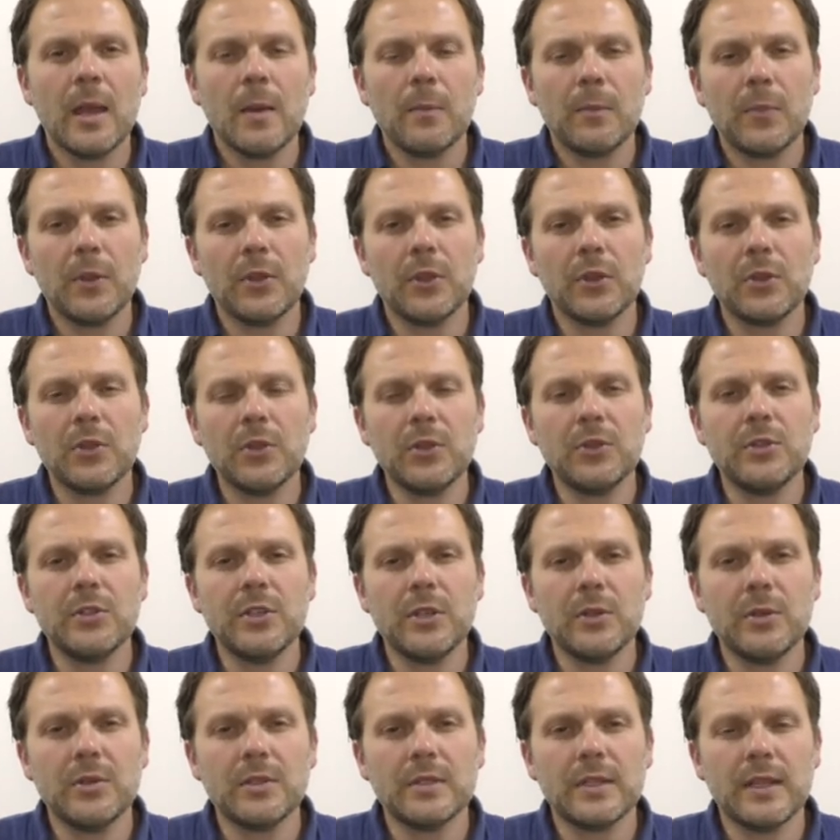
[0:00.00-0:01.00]
But the good
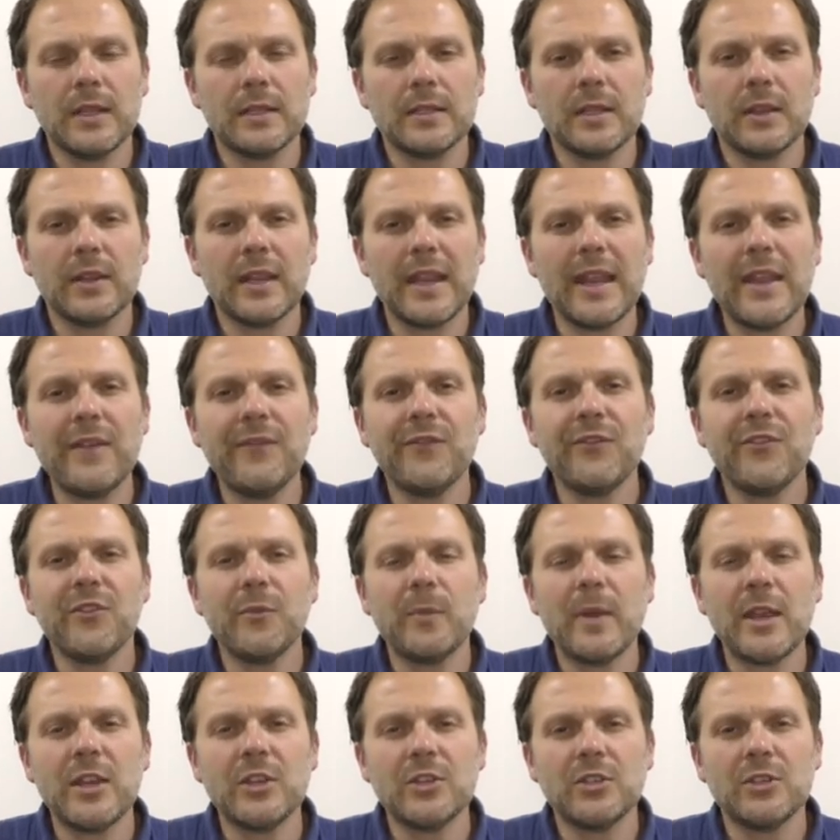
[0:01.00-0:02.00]
news is that the
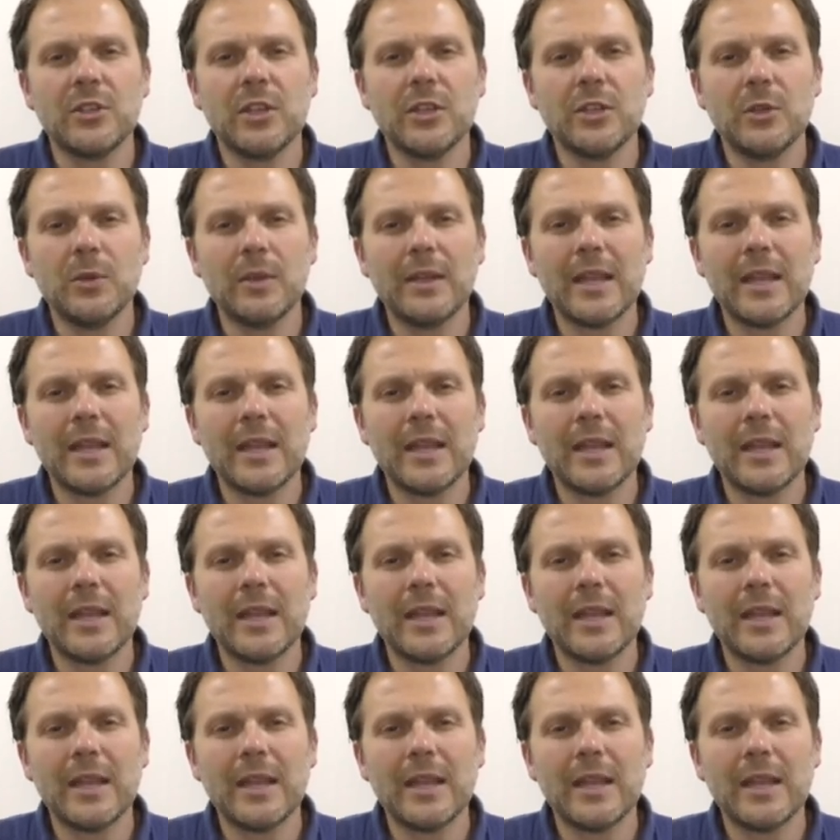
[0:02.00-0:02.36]
information that you